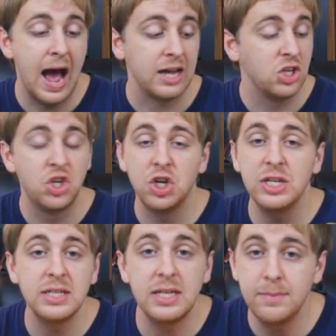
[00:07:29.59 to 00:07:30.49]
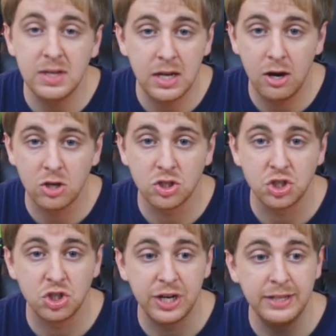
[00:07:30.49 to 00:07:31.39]
I couldn't keep the
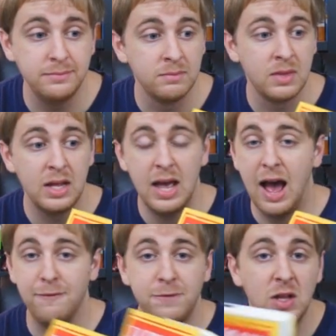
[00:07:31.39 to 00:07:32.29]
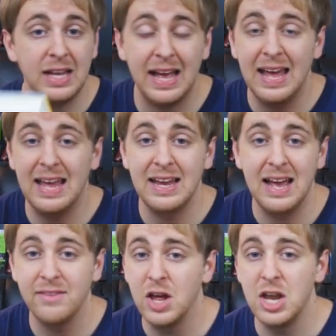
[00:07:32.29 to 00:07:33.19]
characters straight. I felt like I had to
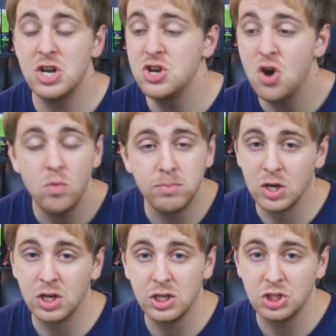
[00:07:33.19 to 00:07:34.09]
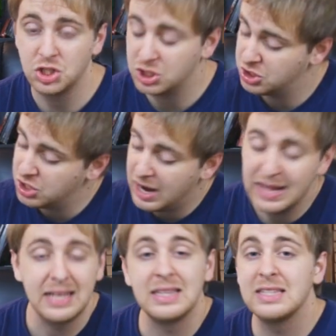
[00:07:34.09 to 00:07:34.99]
have a notebook just to
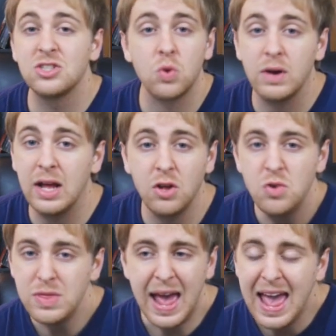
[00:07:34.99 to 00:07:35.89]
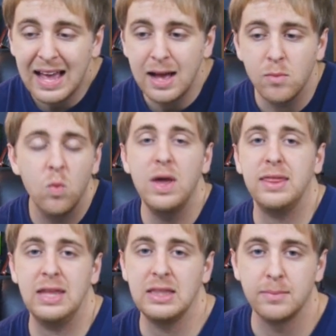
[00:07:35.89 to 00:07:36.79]
try and sort out who the heck I'm
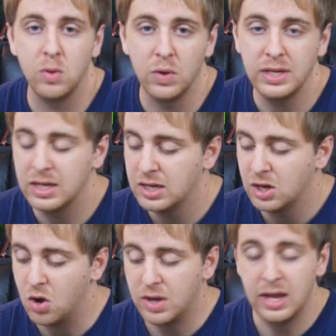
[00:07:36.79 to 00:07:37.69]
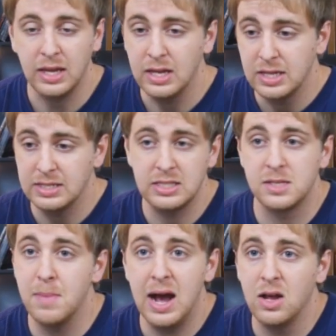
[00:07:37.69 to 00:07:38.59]
with at the point. Okay, this
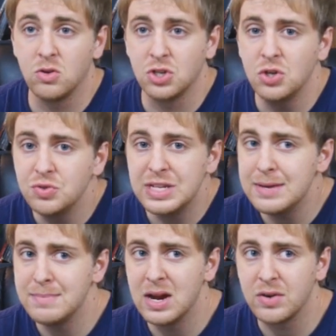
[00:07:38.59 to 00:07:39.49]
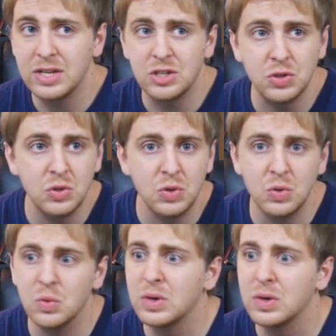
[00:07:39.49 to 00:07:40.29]
is Miles. Who's he married to?